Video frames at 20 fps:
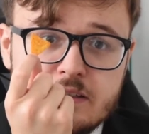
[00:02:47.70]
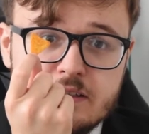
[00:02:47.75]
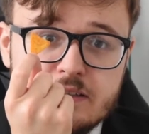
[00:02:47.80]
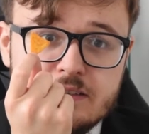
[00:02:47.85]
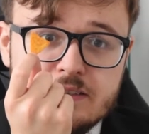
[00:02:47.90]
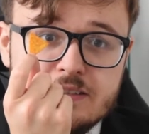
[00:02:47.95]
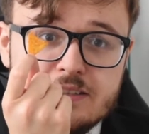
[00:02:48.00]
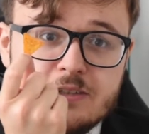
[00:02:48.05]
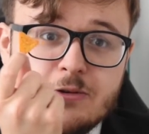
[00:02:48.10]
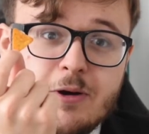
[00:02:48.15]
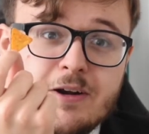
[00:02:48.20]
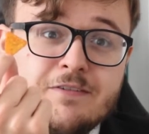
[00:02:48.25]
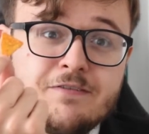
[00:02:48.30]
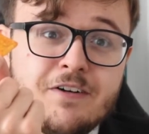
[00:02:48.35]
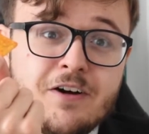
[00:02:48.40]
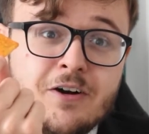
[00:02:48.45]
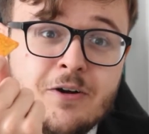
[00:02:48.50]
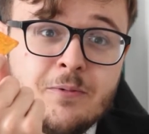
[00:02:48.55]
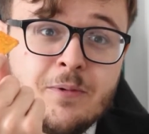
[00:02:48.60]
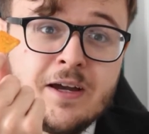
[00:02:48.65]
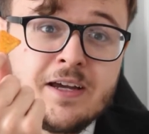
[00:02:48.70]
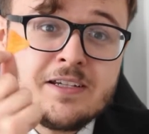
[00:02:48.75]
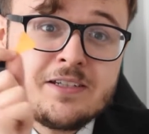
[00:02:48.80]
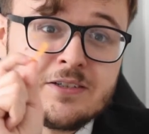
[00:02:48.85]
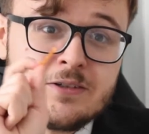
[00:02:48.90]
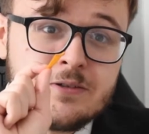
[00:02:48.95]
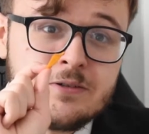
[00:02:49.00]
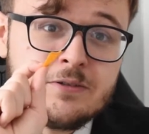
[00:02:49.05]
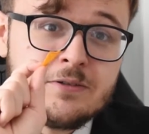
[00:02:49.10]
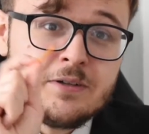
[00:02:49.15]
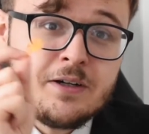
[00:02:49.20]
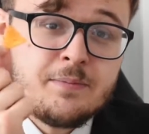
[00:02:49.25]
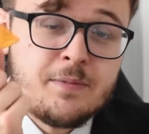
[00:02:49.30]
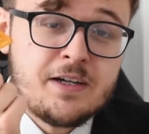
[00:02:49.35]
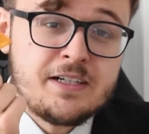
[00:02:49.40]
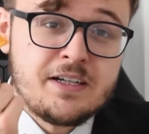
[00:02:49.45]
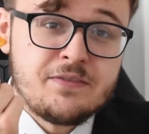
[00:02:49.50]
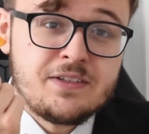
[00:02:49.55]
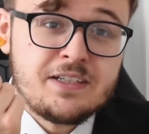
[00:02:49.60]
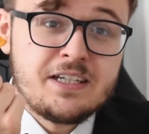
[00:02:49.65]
It's quite far away, so I might have to